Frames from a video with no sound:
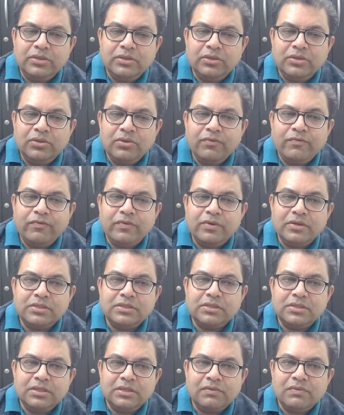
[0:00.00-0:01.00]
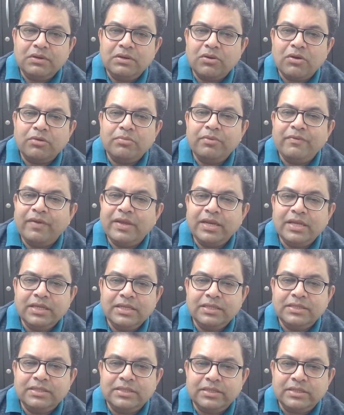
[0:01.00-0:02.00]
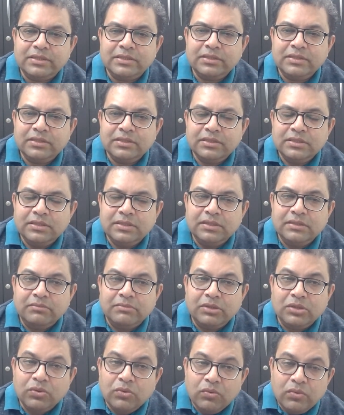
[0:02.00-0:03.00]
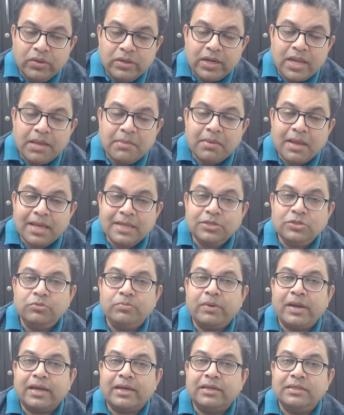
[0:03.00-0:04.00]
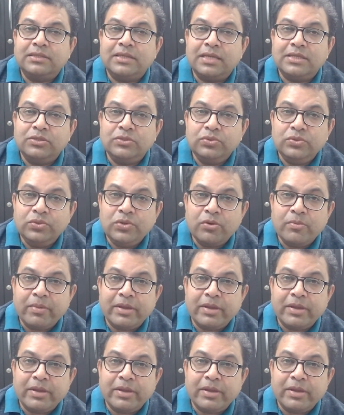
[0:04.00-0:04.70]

you know, first it will not be very easy. But over time, as you practice, as you do your